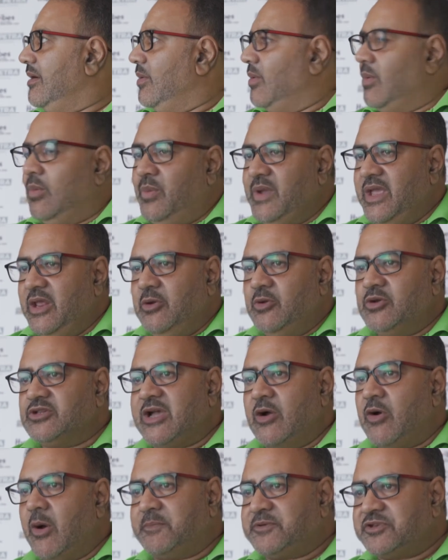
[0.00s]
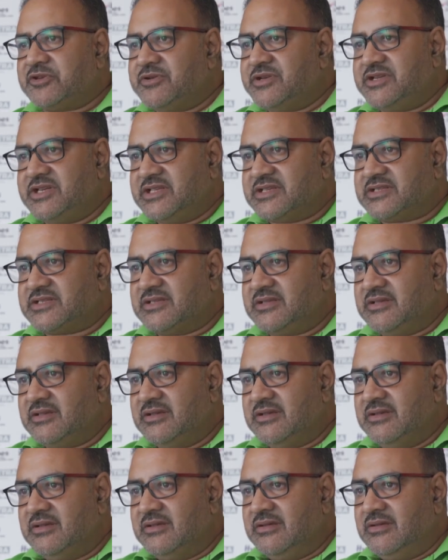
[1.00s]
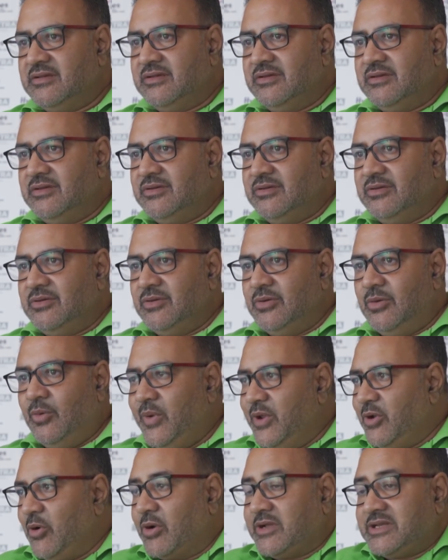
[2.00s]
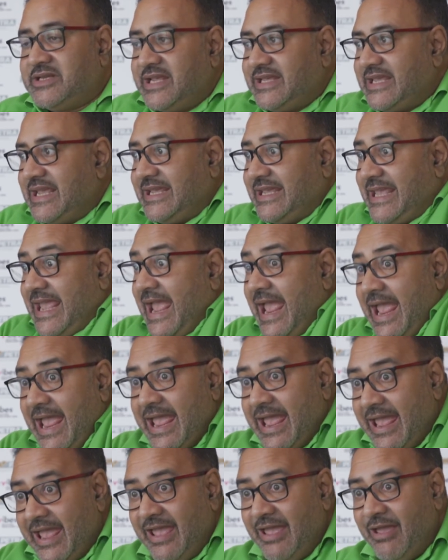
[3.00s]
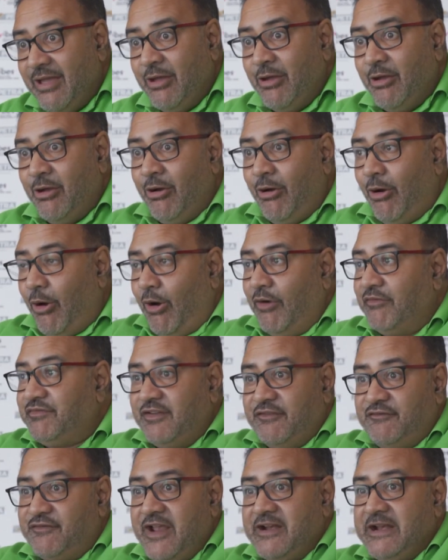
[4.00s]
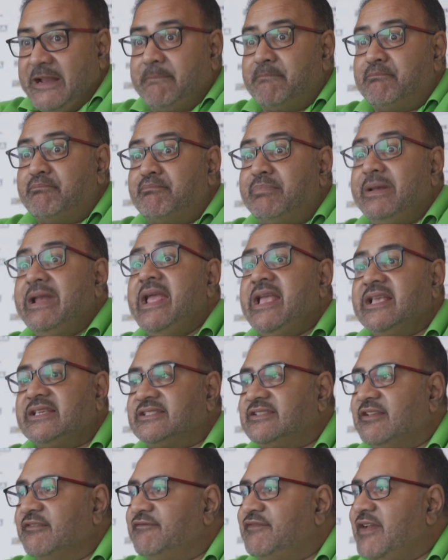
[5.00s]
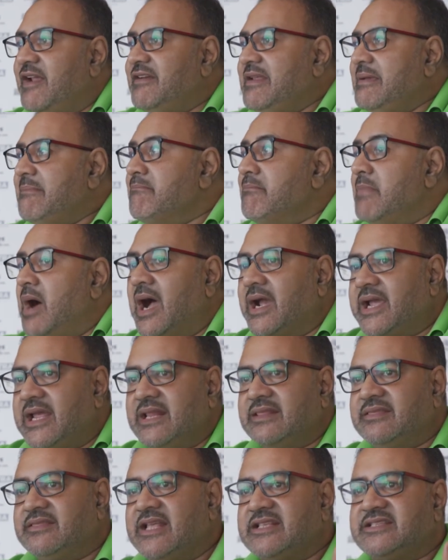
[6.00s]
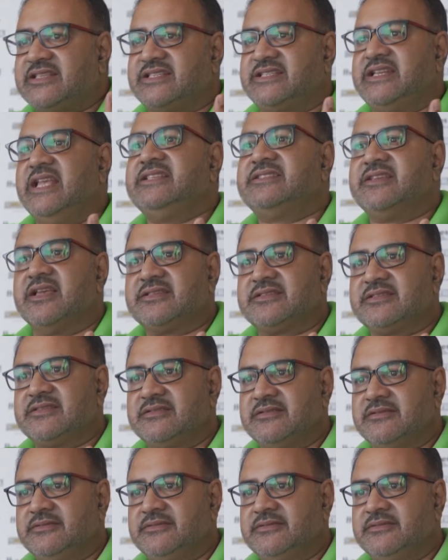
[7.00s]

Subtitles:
we lose our opportunities. We're not taking care of the very place, the very market that sustains us.